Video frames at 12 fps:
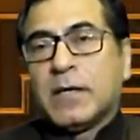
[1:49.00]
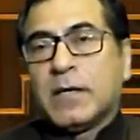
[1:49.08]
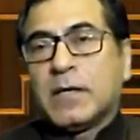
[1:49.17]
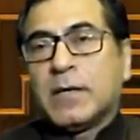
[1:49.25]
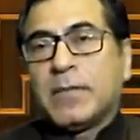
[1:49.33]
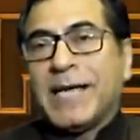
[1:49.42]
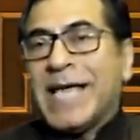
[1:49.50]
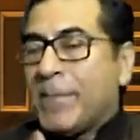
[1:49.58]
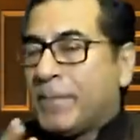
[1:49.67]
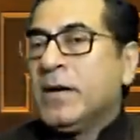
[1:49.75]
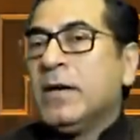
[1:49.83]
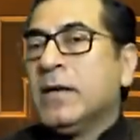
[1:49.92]

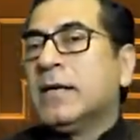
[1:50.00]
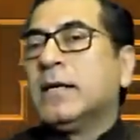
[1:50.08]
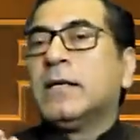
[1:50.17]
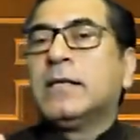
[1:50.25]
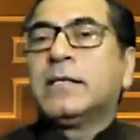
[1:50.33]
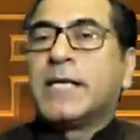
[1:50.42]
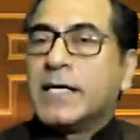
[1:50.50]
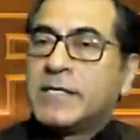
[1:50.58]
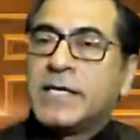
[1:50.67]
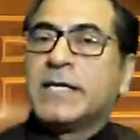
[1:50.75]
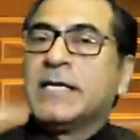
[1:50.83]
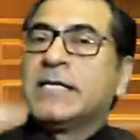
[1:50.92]
April
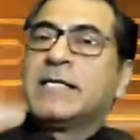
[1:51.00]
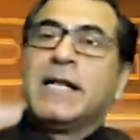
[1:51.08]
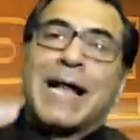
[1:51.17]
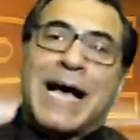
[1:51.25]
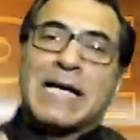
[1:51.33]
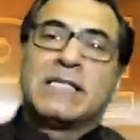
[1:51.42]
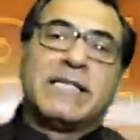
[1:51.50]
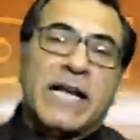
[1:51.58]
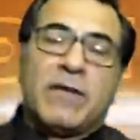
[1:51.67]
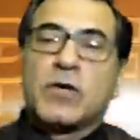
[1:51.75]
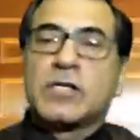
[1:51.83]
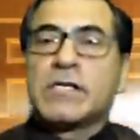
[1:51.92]
30th is the last
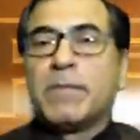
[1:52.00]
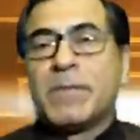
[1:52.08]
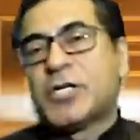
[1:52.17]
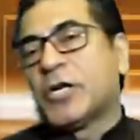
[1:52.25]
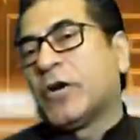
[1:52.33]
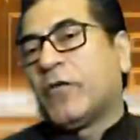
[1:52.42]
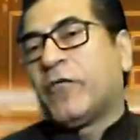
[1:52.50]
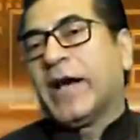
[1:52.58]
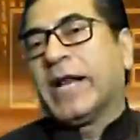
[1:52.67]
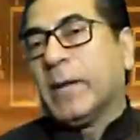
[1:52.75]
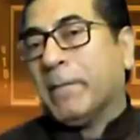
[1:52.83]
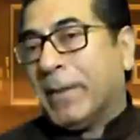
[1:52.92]
date for submission of
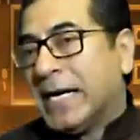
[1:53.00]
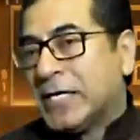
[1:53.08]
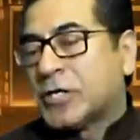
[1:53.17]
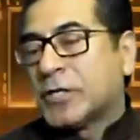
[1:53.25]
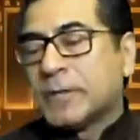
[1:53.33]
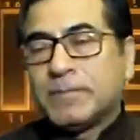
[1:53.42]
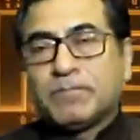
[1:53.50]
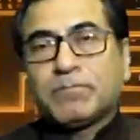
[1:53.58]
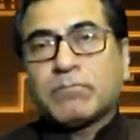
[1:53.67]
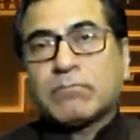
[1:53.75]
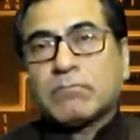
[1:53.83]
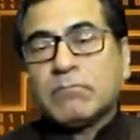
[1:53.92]
final bids.
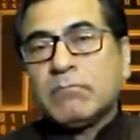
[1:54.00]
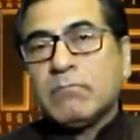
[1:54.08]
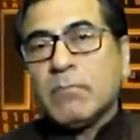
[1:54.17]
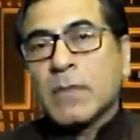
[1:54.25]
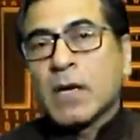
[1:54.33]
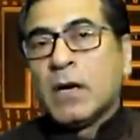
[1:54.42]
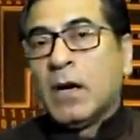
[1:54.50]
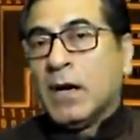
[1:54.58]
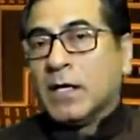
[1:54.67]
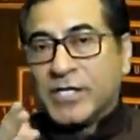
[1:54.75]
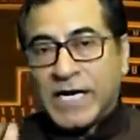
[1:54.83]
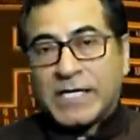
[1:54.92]

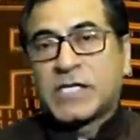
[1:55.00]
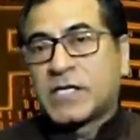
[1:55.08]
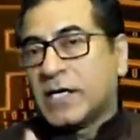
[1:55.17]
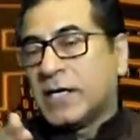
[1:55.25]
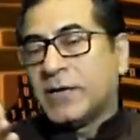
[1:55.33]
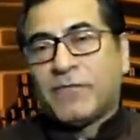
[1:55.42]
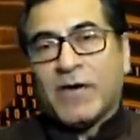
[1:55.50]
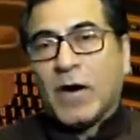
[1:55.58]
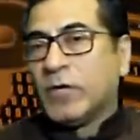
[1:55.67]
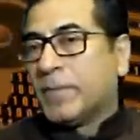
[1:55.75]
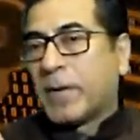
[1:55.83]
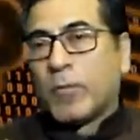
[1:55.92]
Jet's
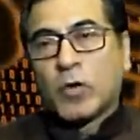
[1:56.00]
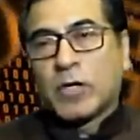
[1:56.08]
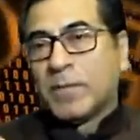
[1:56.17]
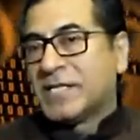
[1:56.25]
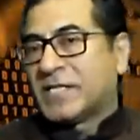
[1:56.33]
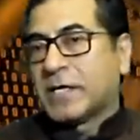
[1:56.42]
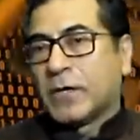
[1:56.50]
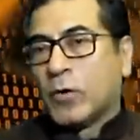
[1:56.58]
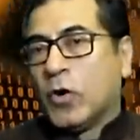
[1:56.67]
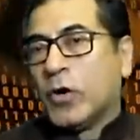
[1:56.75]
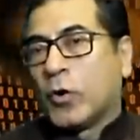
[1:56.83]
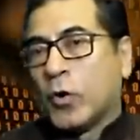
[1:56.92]
founder promoter Mr.
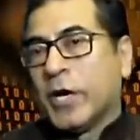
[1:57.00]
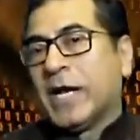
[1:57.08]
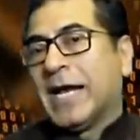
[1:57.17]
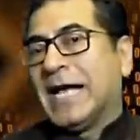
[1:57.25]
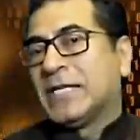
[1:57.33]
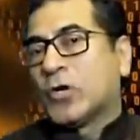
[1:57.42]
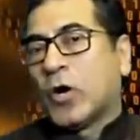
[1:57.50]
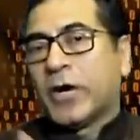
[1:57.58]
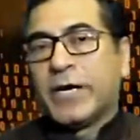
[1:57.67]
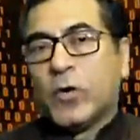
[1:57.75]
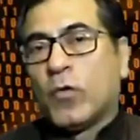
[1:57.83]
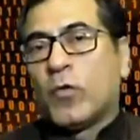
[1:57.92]
Goyal, as you
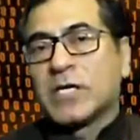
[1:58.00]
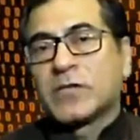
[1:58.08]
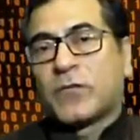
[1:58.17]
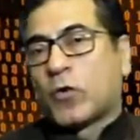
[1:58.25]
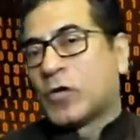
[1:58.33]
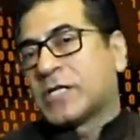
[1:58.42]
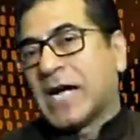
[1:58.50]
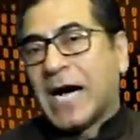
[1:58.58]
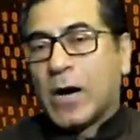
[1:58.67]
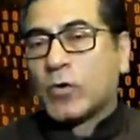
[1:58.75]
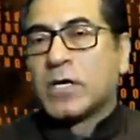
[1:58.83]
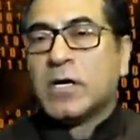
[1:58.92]
already know, was forced
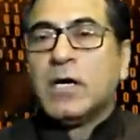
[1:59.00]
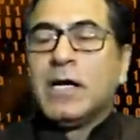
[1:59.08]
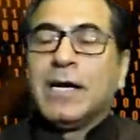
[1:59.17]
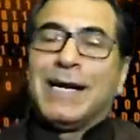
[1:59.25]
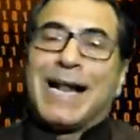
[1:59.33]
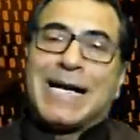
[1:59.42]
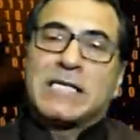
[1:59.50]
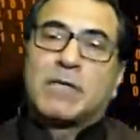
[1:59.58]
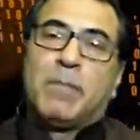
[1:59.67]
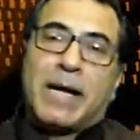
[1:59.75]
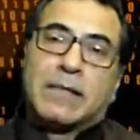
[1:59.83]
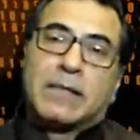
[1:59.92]
out
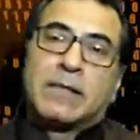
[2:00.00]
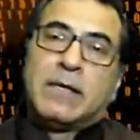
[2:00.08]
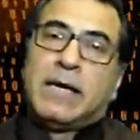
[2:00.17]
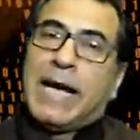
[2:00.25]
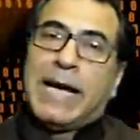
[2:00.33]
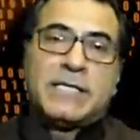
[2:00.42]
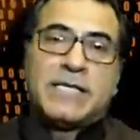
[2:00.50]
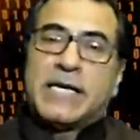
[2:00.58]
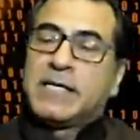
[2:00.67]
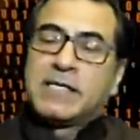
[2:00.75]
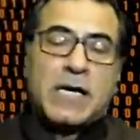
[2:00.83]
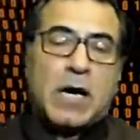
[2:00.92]
last month, and
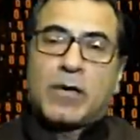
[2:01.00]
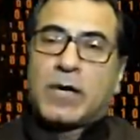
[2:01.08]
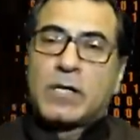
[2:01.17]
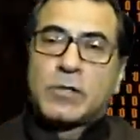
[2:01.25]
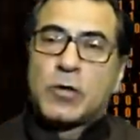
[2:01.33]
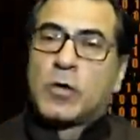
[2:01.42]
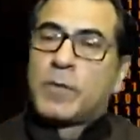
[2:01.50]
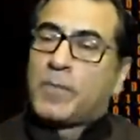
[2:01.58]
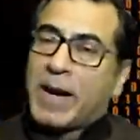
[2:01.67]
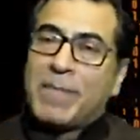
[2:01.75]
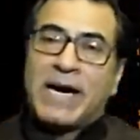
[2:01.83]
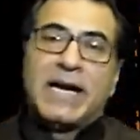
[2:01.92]
Jet is now
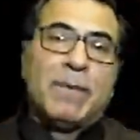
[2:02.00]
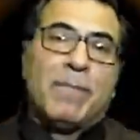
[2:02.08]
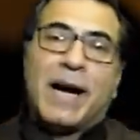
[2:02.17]
controlled primarily